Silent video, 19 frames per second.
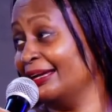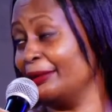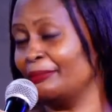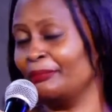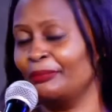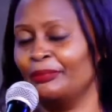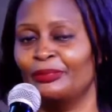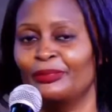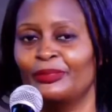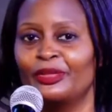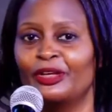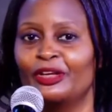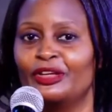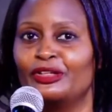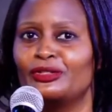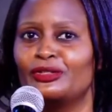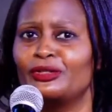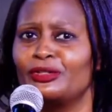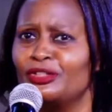Yeah.
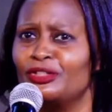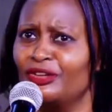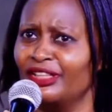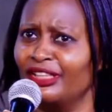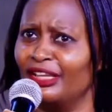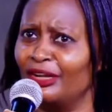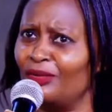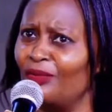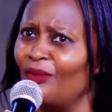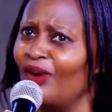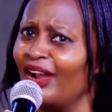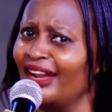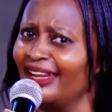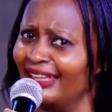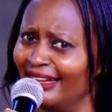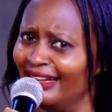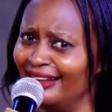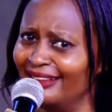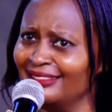So during that
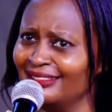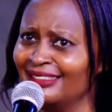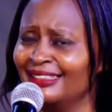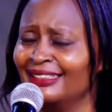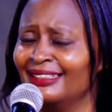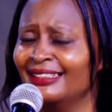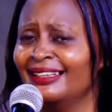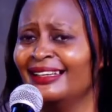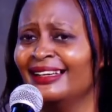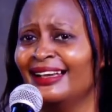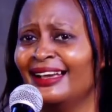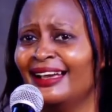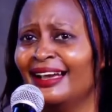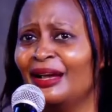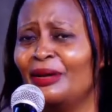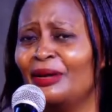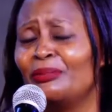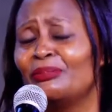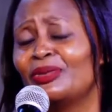1 year,
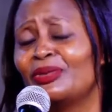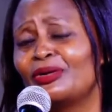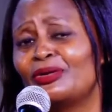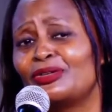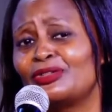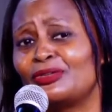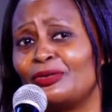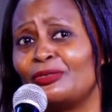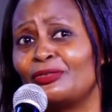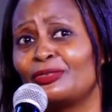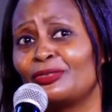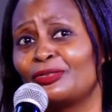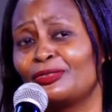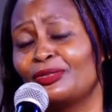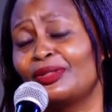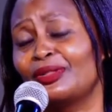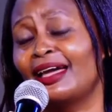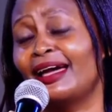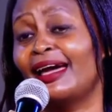because
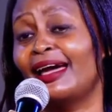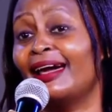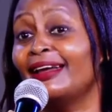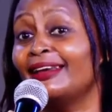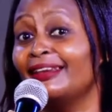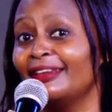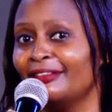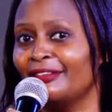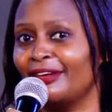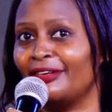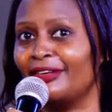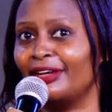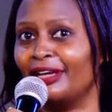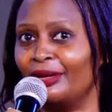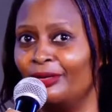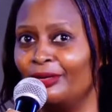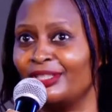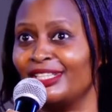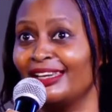I had never
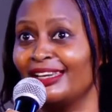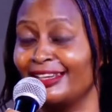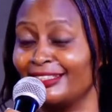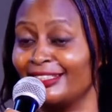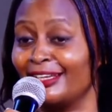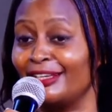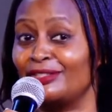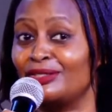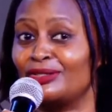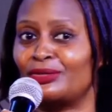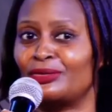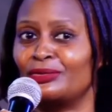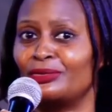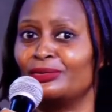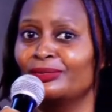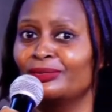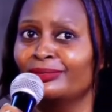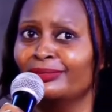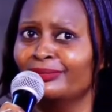really gotten a chance
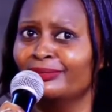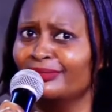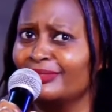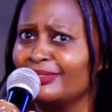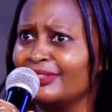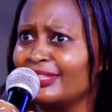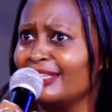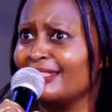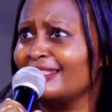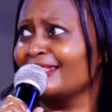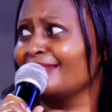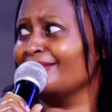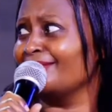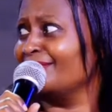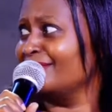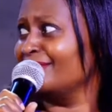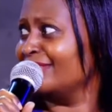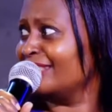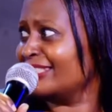to, should I say,
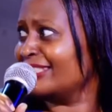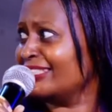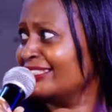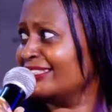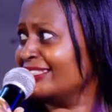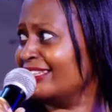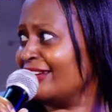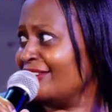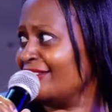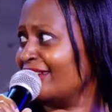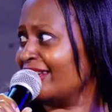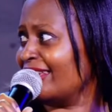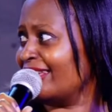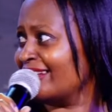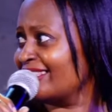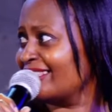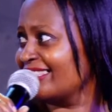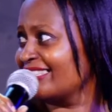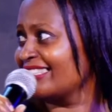chill and
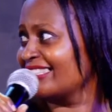relax.